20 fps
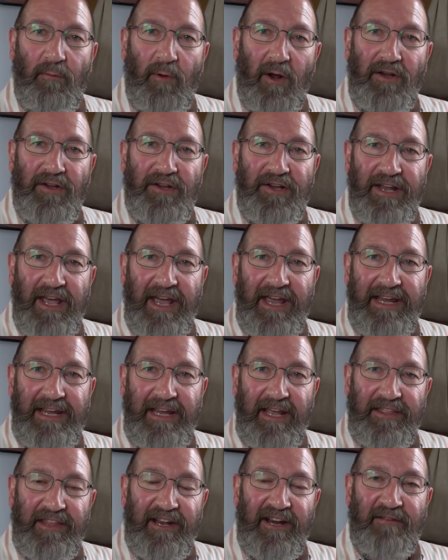one day
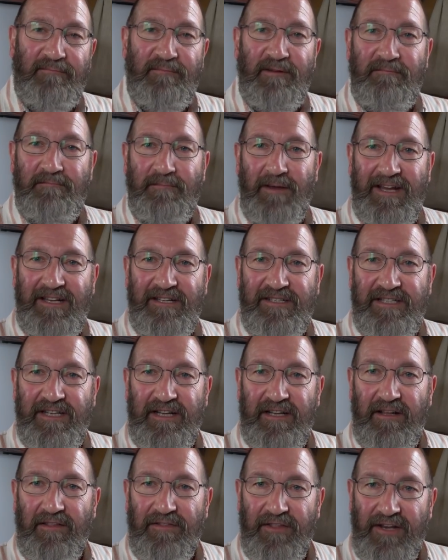and then I've been
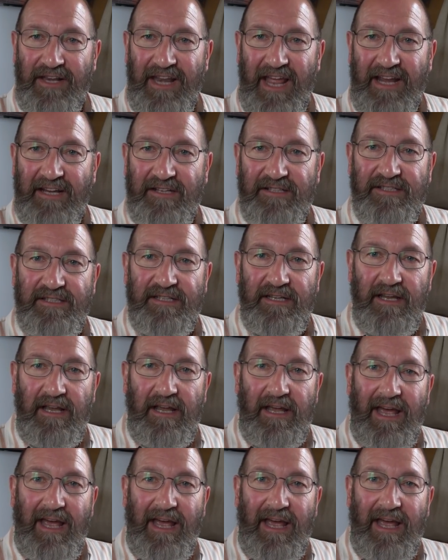painting the next